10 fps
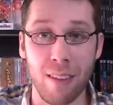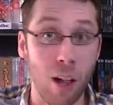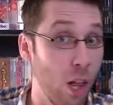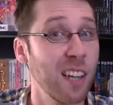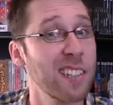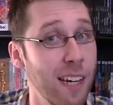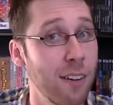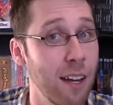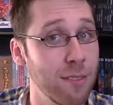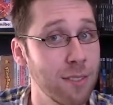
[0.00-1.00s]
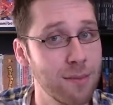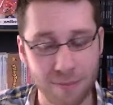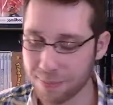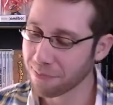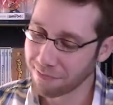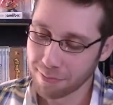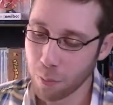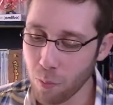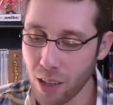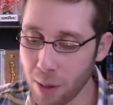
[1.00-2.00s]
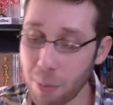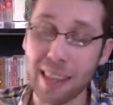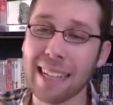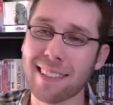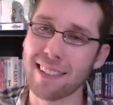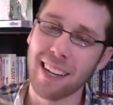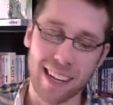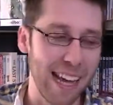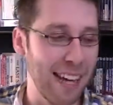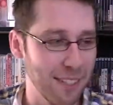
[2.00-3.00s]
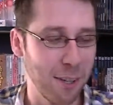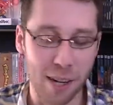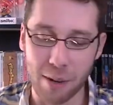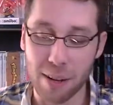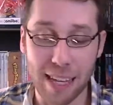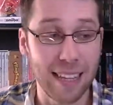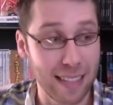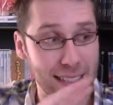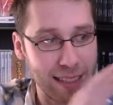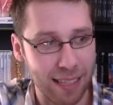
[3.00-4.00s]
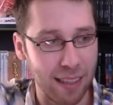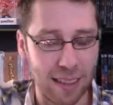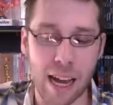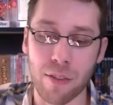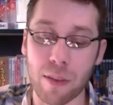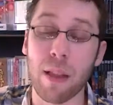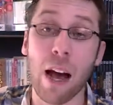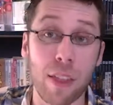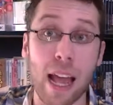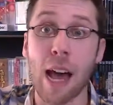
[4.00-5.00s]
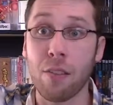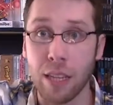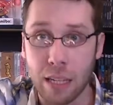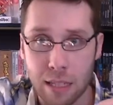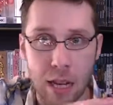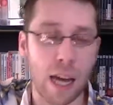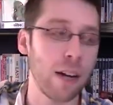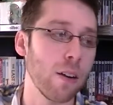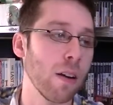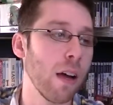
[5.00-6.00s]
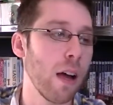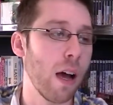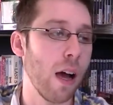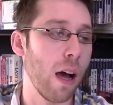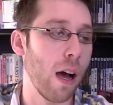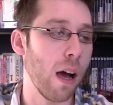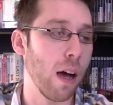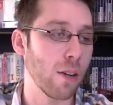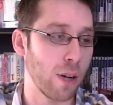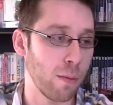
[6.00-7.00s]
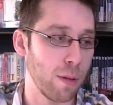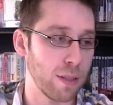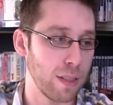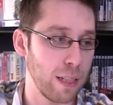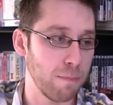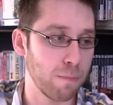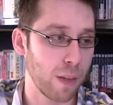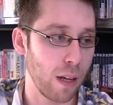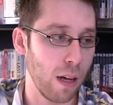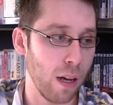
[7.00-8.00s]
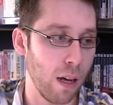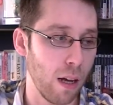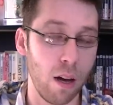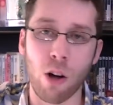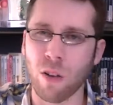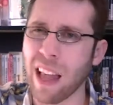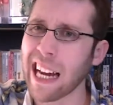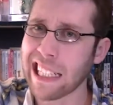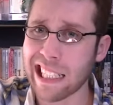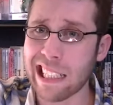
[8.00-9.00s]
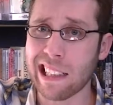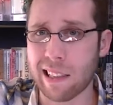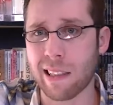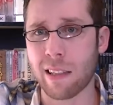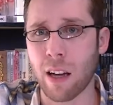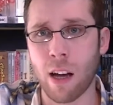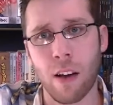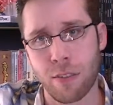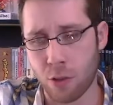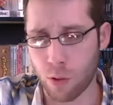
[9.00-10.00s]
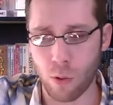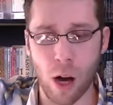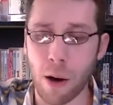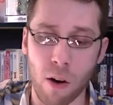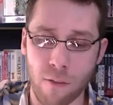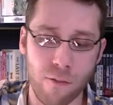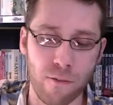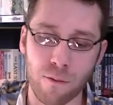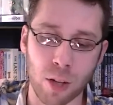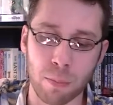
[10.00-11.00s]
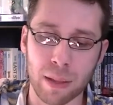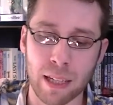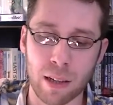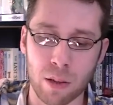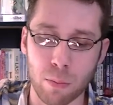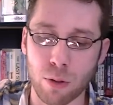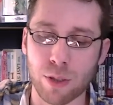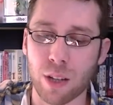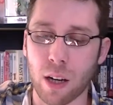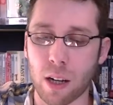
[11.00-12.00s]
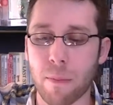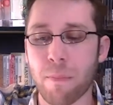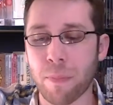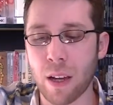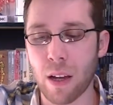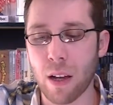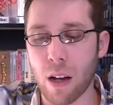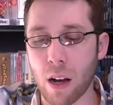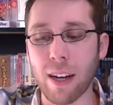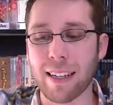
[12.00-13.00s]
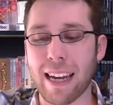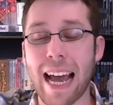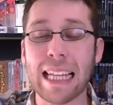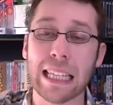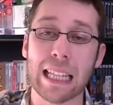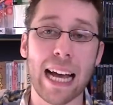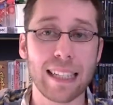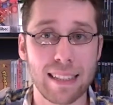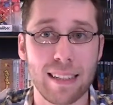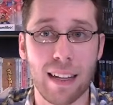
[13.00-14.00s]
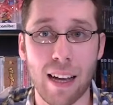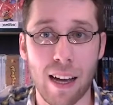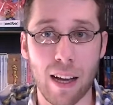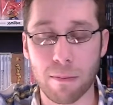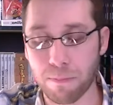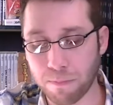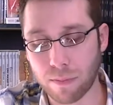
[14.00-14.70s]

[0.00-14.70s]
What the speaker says: a lot of stare downs. But that's, yeah, so anyway, now they have the entire Dragon Ball Z, all 9 seasons, completing the Buu saga. Alright, and the last item